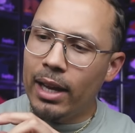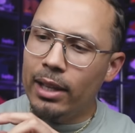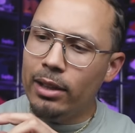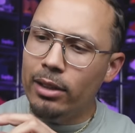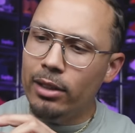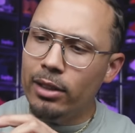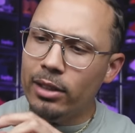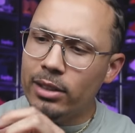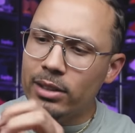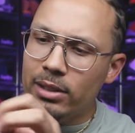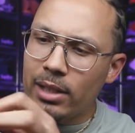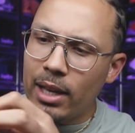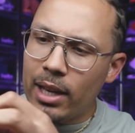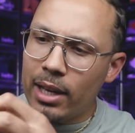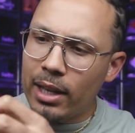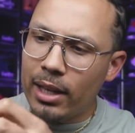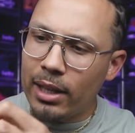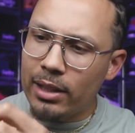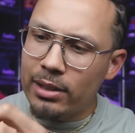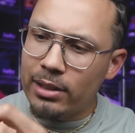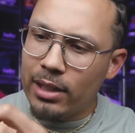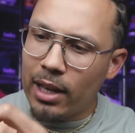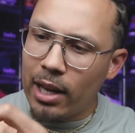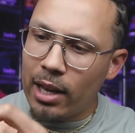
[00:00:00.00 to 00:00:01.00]
it looks like
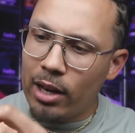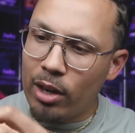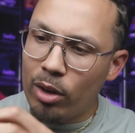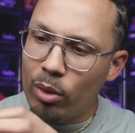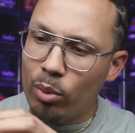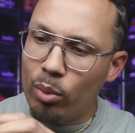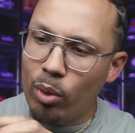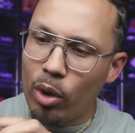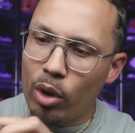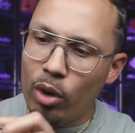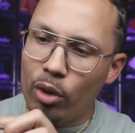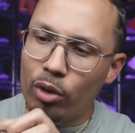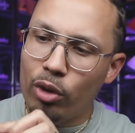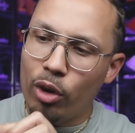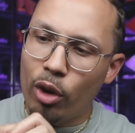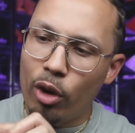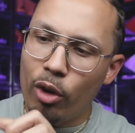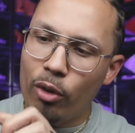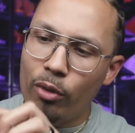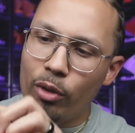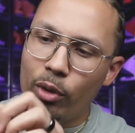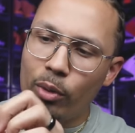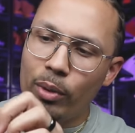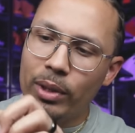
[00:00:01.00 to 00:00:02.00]
it's kind of rolled
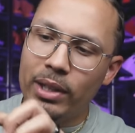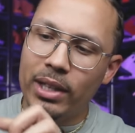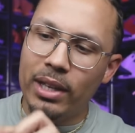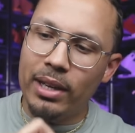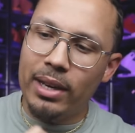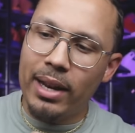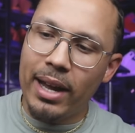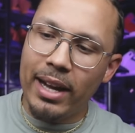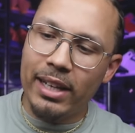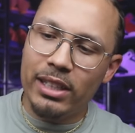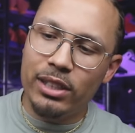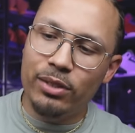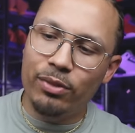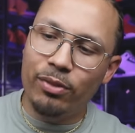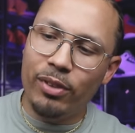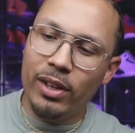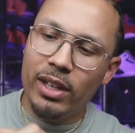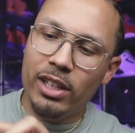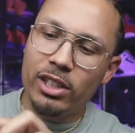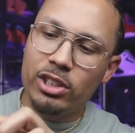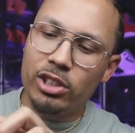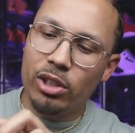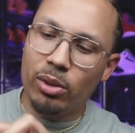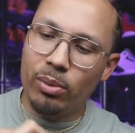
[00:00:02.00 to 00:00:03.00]
over with a nice
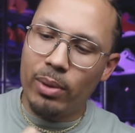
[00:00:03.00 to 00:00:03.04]
finish